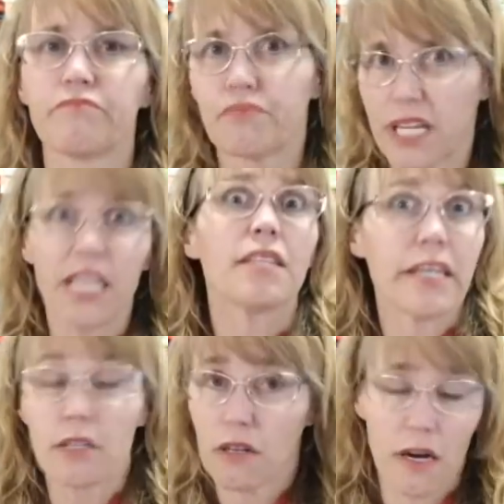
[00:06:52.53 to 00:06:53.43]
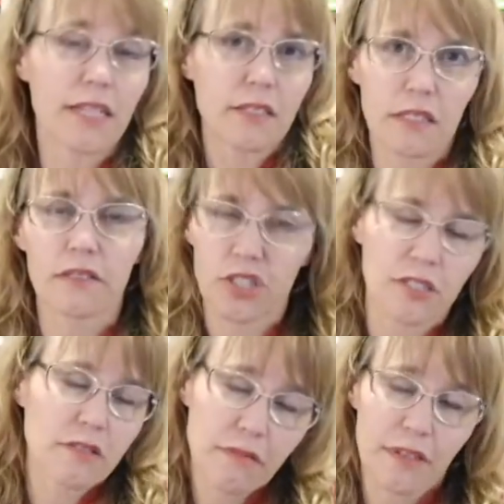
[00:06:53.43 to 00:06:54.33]
killing neurons,
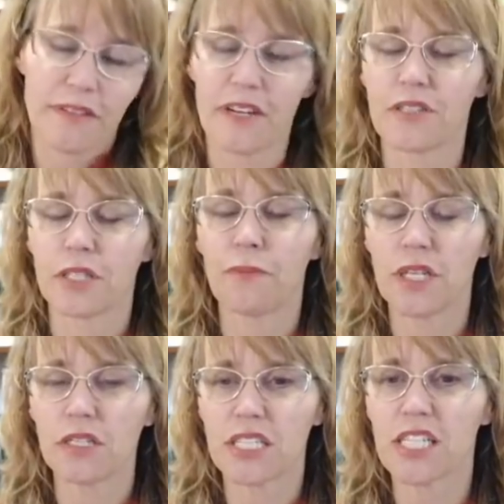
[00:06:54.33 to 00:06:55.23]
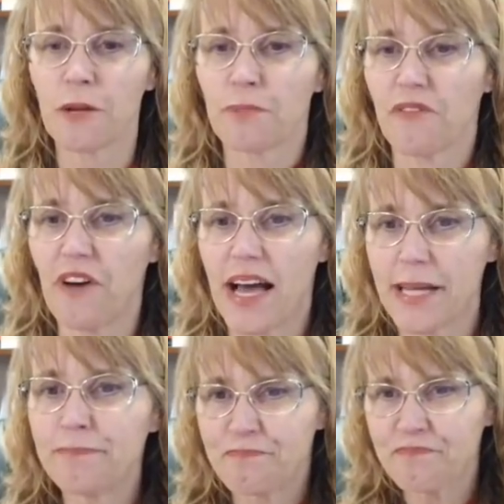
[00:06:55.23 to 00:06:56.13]
just to, to simplify
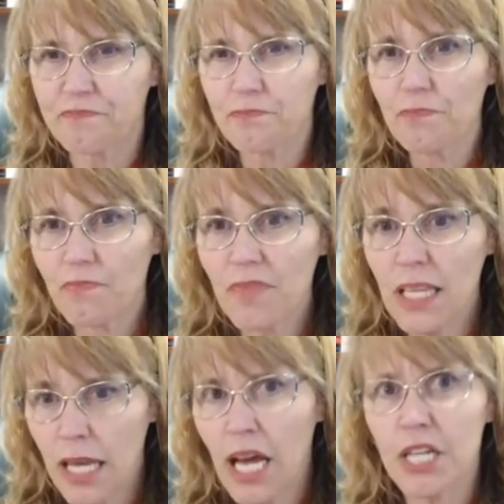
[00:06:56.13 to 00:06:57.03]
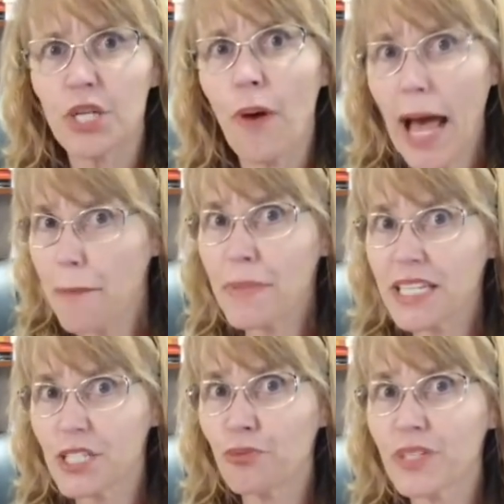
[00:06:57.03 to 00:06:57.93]
it. So
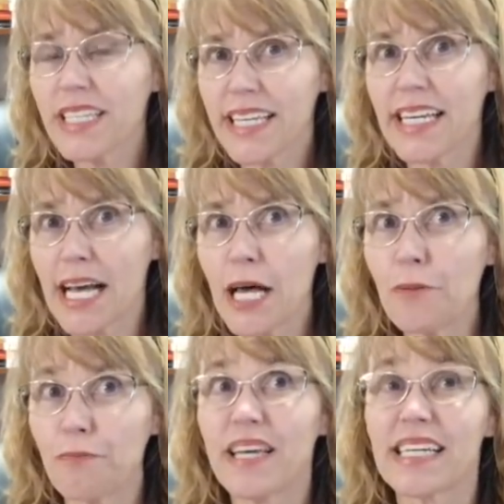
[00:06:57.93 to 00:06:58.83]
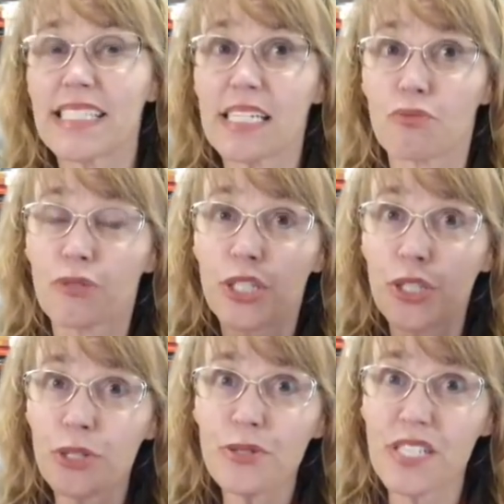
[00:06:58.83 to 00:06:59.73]
happiness really can help because it's
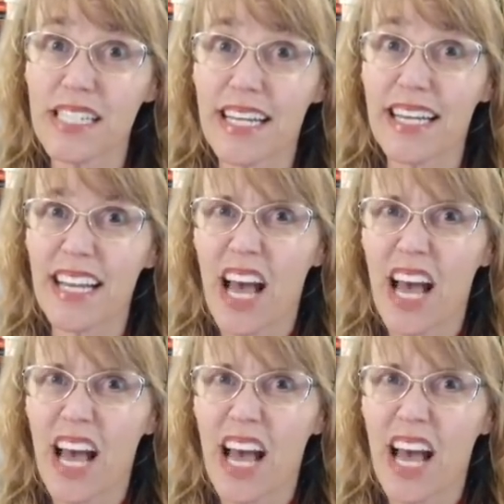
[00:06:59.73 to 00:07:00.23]
reducing